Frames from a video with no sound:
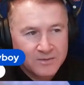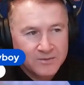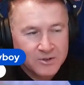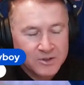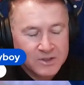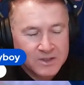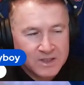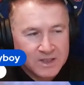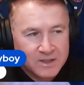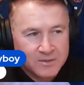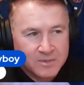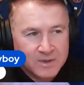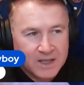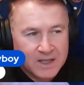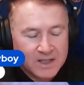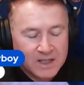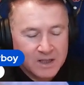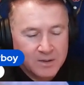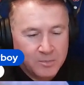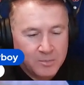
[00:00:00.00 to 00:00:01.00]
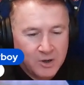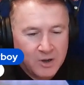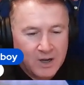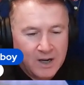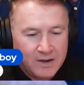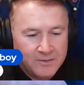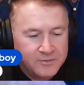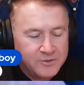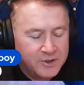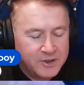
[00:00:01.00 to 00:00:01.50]
I've not seen him kick a ball.
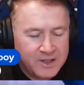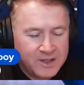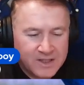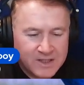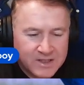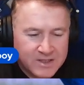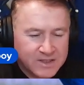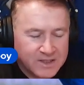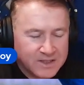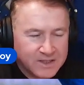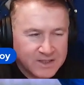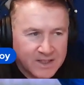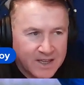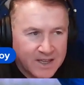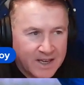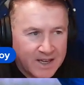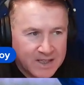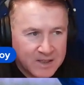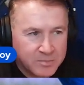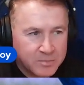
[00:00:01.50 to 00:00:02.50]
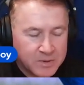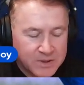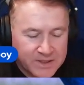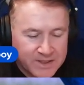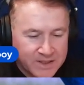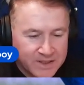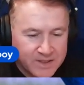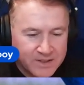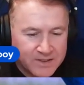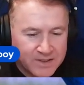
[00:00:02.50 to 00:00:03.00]
I've not really seen Kai play
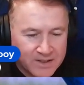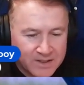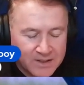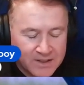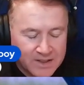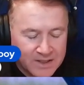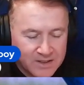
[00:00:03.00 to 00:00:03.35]
either.